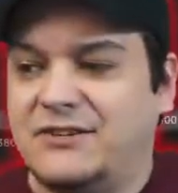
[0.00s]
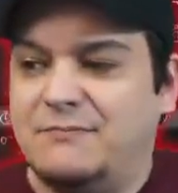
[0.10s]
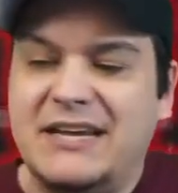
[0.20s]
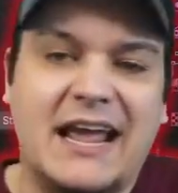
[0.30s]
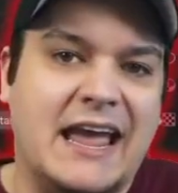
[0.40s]
to
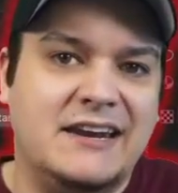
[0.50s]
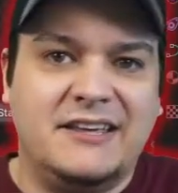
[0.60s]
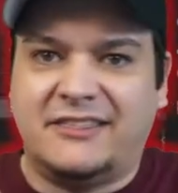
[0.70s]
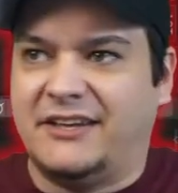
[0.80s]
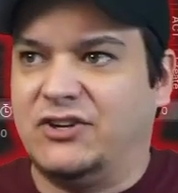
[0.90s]
be
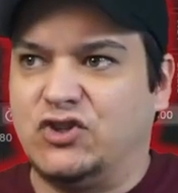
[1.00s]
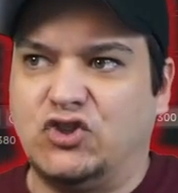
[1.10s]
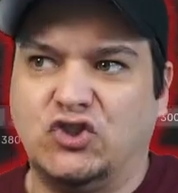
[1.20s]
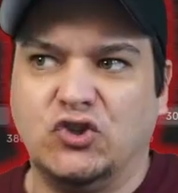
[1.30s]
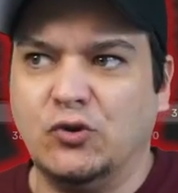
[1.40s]
anything
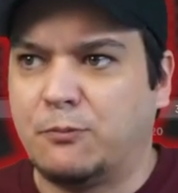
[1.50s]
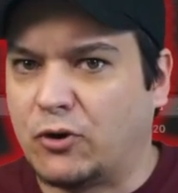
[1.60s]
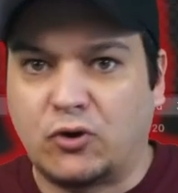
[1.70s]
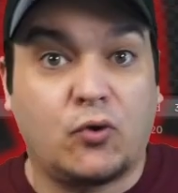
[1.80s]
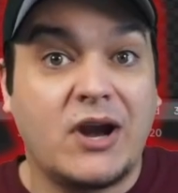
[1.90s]

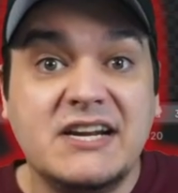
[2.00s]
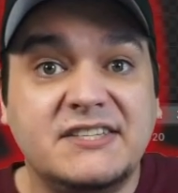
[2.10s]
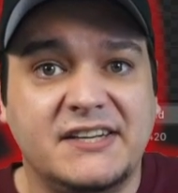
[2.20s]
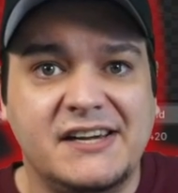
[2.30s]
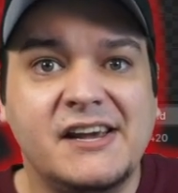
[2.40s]
super
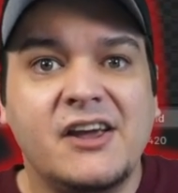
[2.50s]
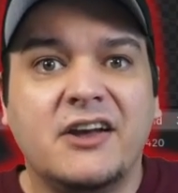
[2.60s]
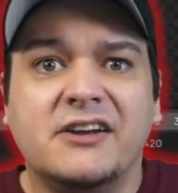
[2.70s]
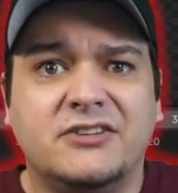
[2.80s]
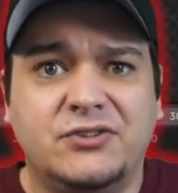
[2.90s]
crazy
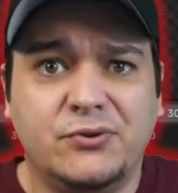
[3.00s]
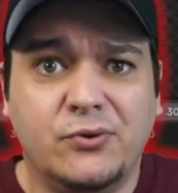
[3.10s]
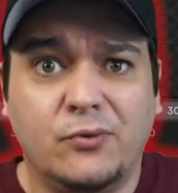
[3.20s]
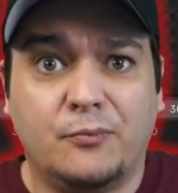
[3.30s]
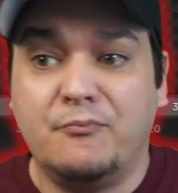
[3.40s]

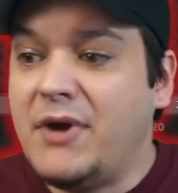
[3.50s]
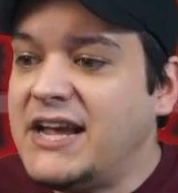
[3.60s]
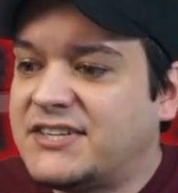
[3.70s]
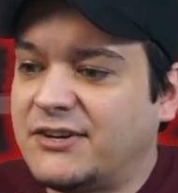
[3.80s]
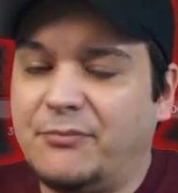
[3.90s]
to
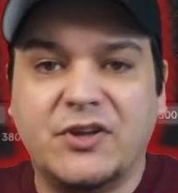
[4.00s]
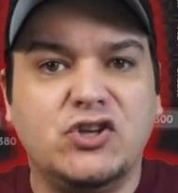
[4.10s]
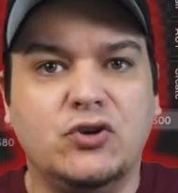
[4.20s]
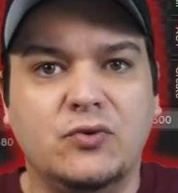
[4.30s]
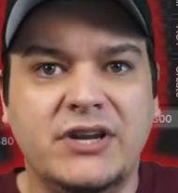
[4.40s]
make something
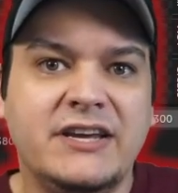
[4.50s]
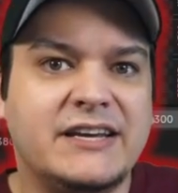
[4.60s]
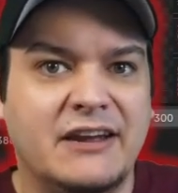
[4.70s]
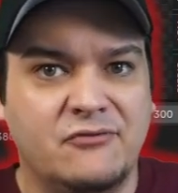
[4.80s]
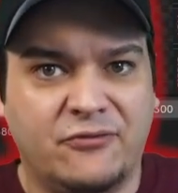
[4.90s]

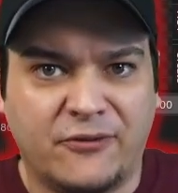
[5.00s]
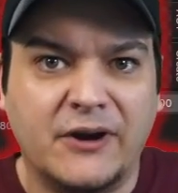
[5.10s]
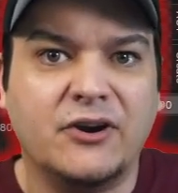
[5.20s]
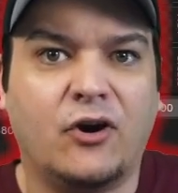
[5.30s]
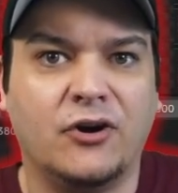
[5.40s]
unique and
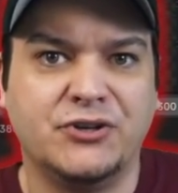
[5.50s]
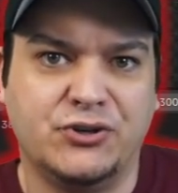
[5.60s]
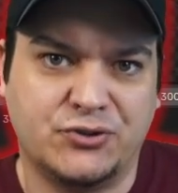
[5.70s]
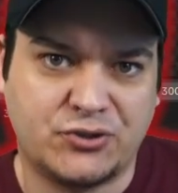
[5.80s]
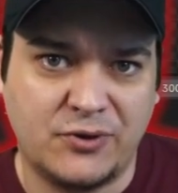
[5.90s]
fun on
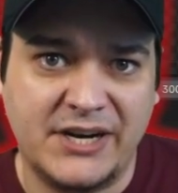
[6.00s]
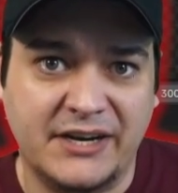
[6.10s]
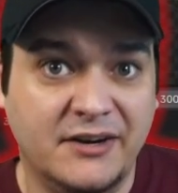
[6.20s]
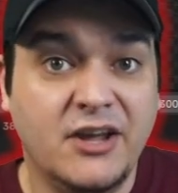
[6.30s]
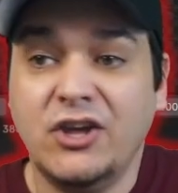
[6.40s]
your screen.